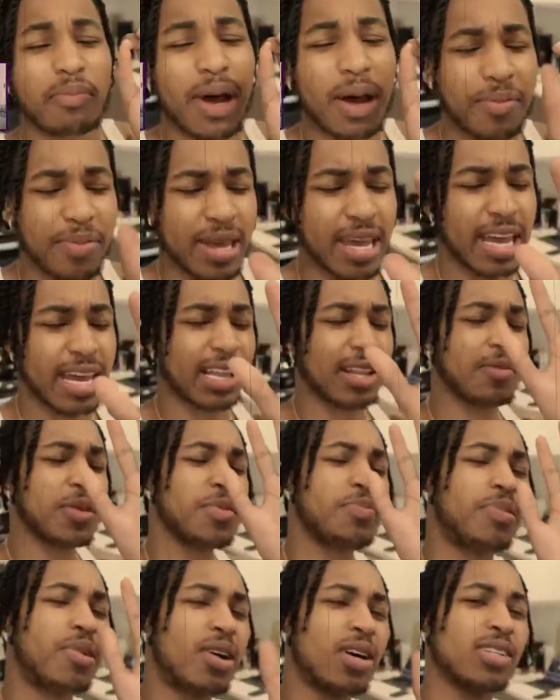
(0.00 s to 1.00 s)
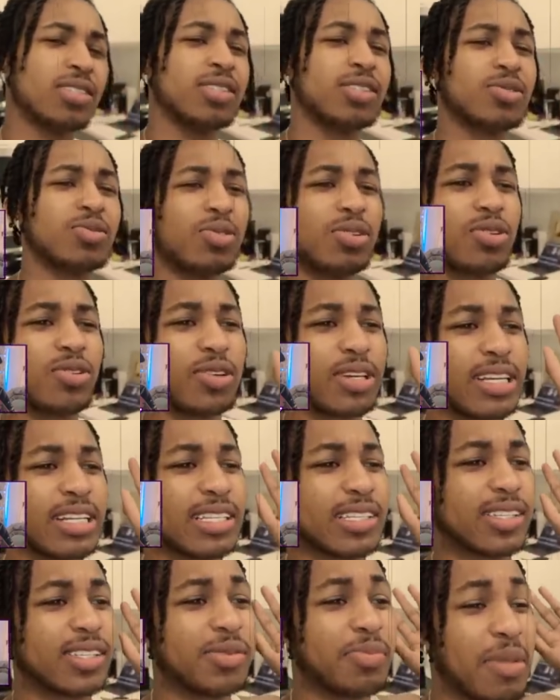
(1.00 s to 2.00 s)
My bad. Let me pause this real
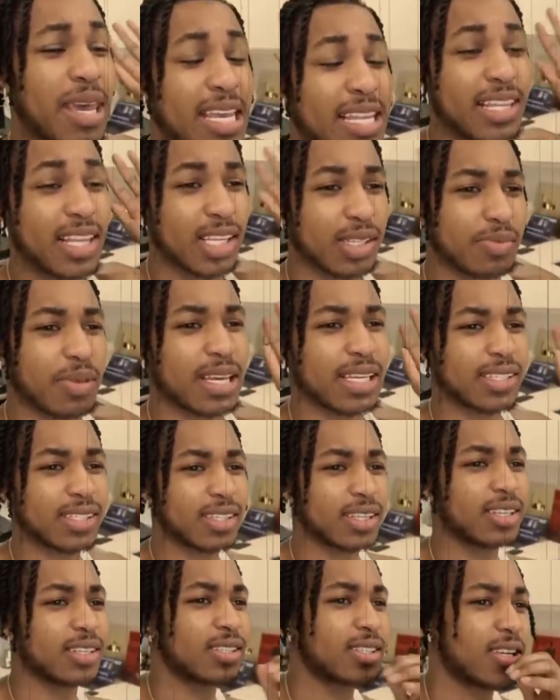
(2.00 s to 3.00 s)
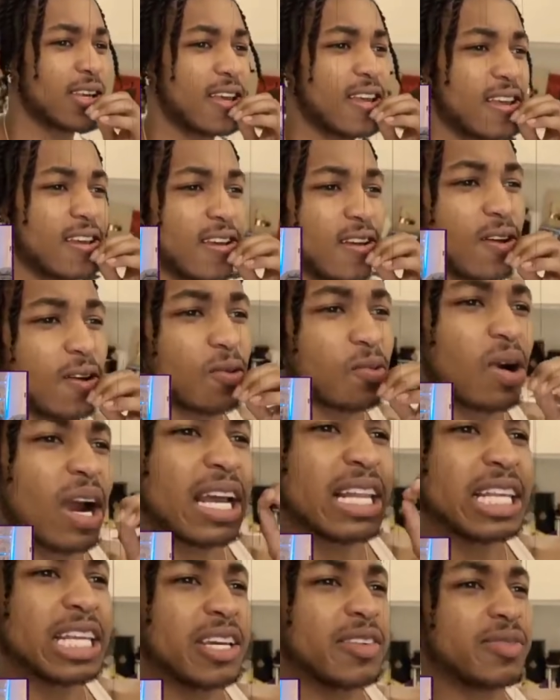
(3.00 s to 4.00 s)
quick. Just make this make sense.
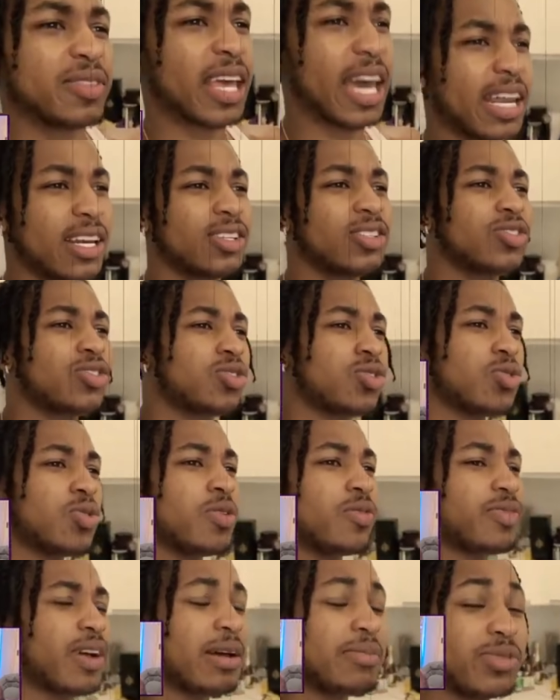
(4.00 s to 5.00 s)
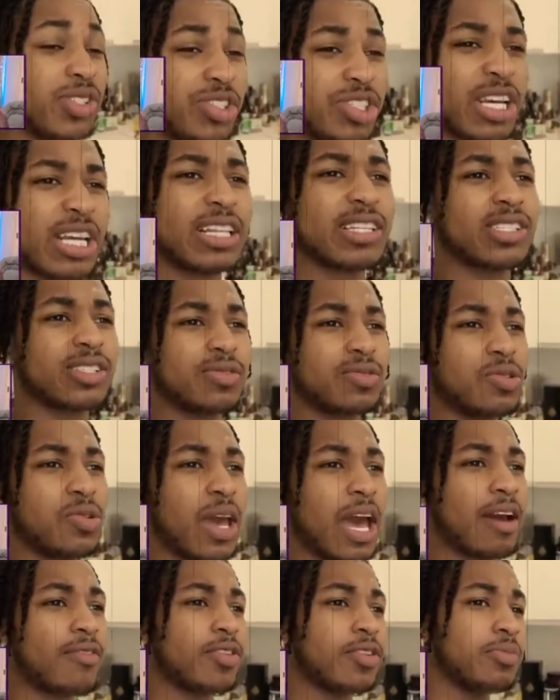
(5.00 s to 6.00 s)
Ronnie, if that is true, if I'm jealous of you
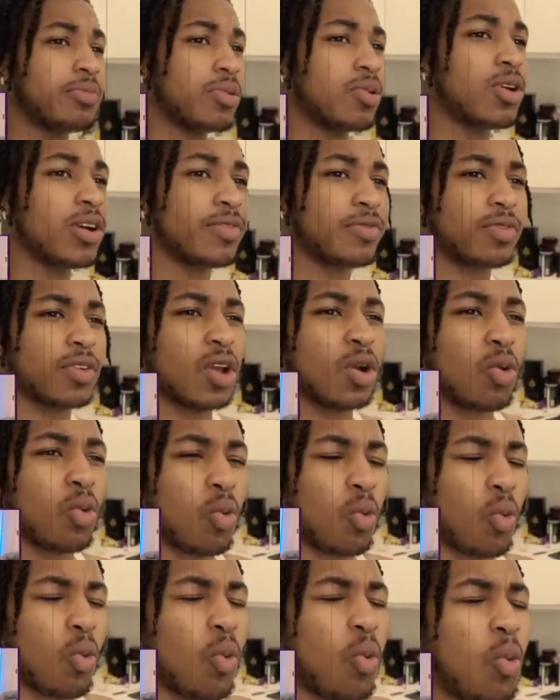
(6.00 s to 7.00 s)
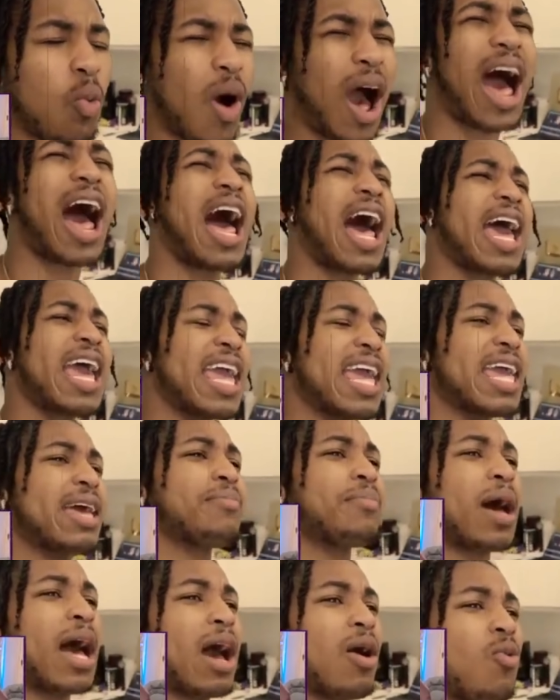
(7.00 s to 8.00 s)
having a boyfriend, why
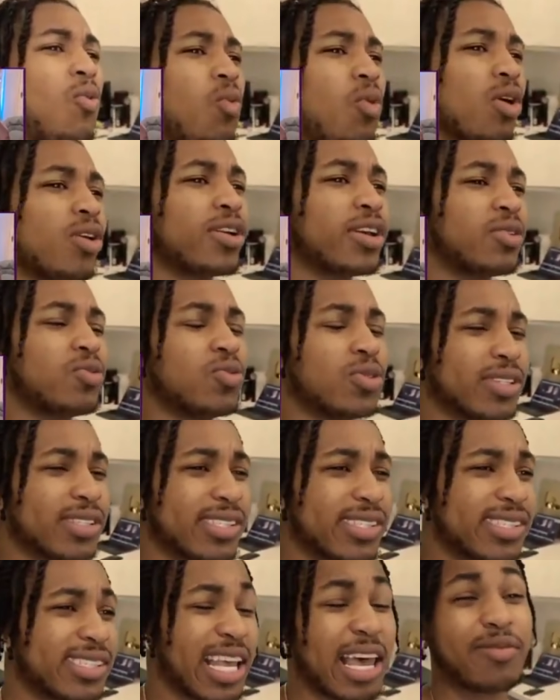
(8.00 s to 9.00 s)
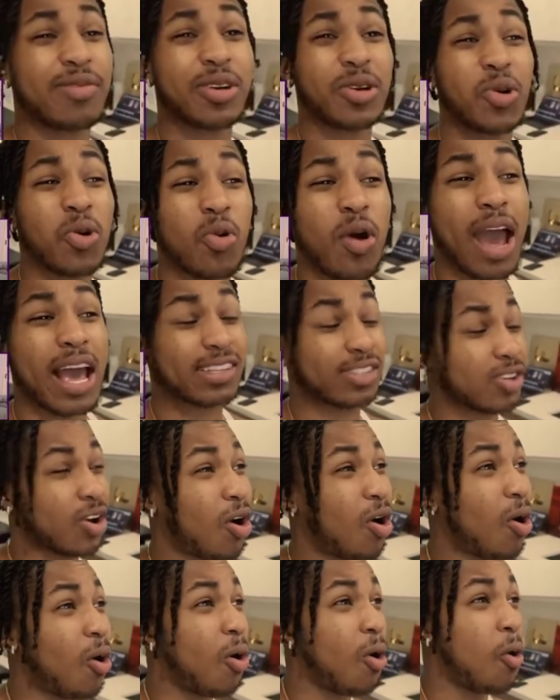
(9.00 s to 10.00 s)
am I working with Seven who has a
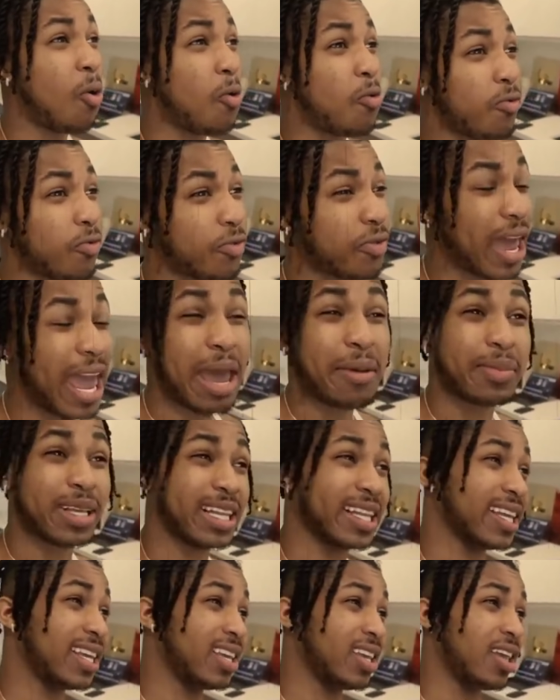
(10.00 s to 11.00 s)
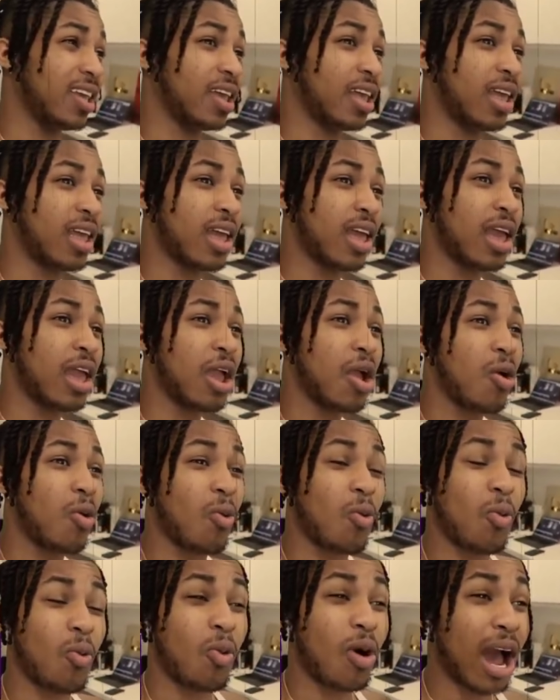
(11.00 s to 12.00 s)
whole family?
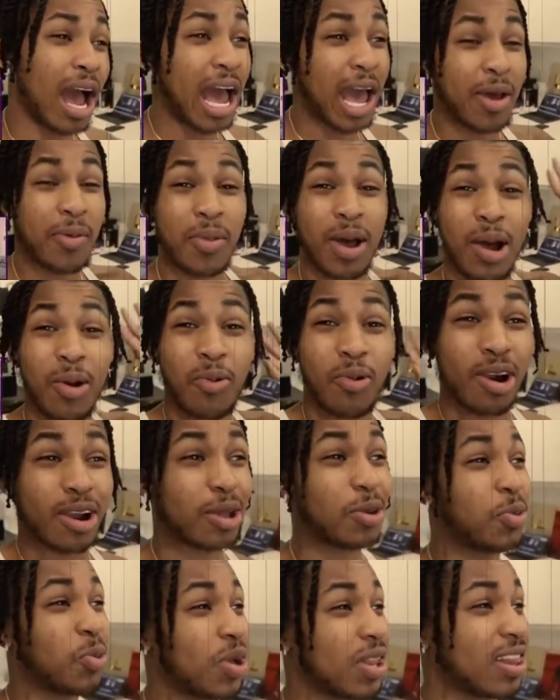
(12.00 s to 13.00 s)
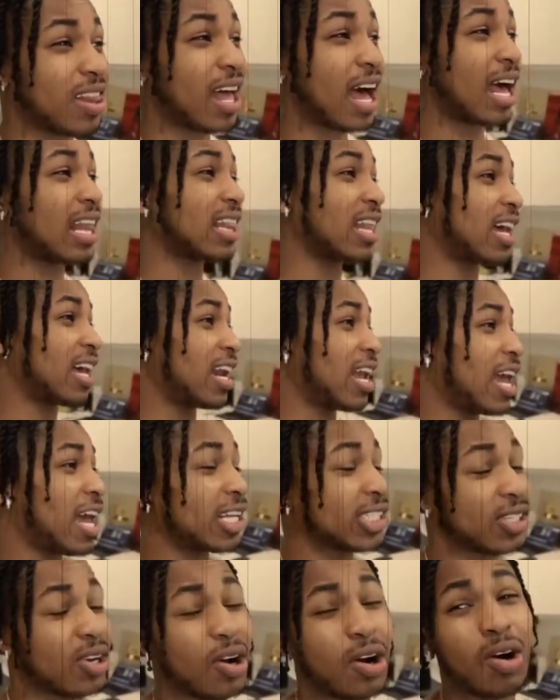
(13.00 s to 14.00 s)
Why am I working with Lala that
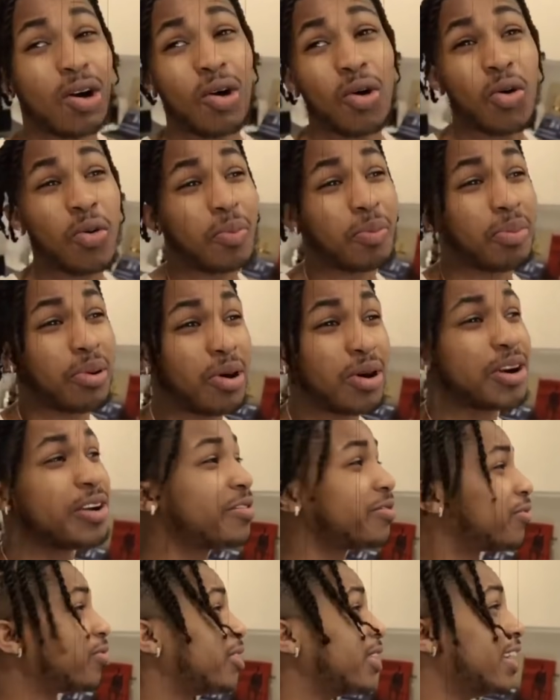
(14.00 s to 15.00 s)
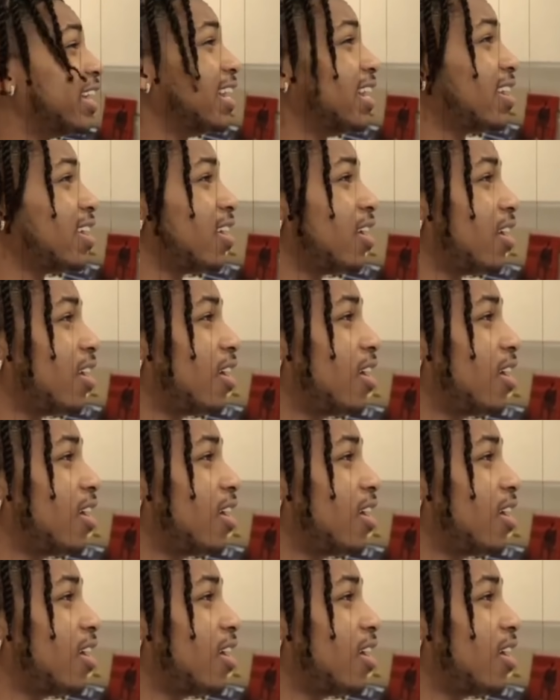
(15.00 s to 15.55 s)
has a whole boyfriend?